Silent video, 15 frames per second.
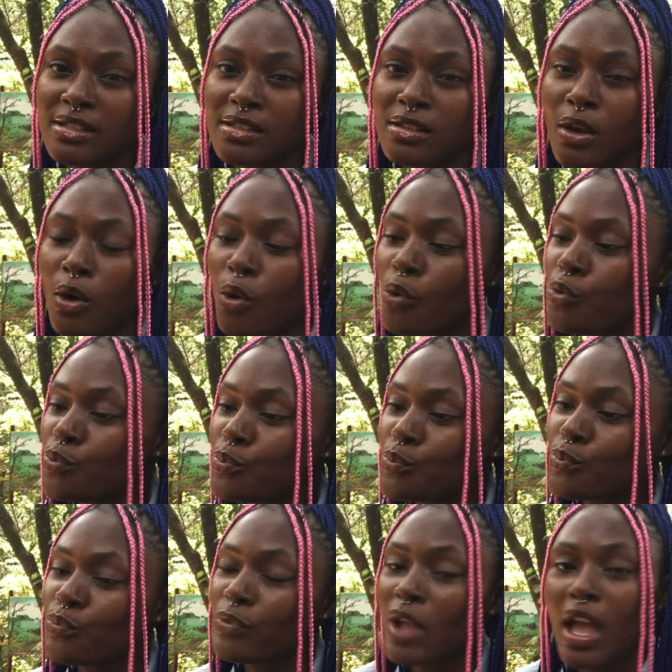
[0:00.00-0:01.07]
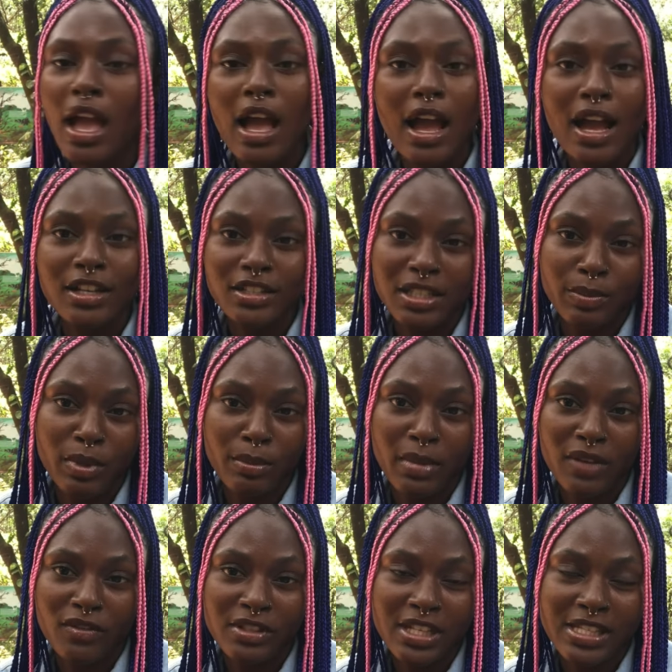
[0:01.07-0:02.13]
So I actually brought
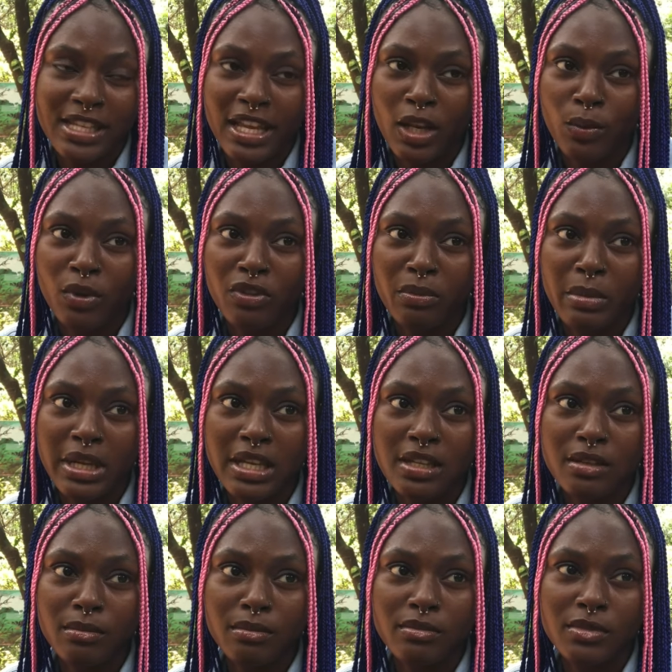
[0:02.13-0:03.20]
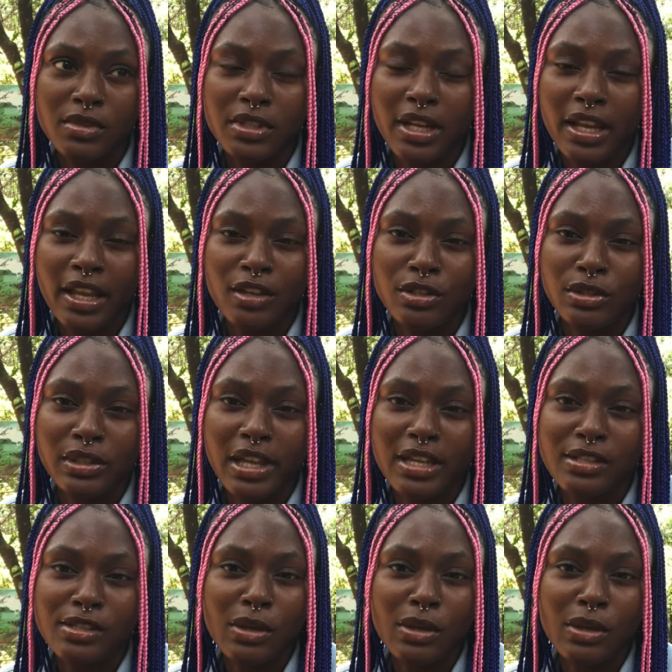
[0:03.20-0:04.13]
my voter's ID with me so that I can do that.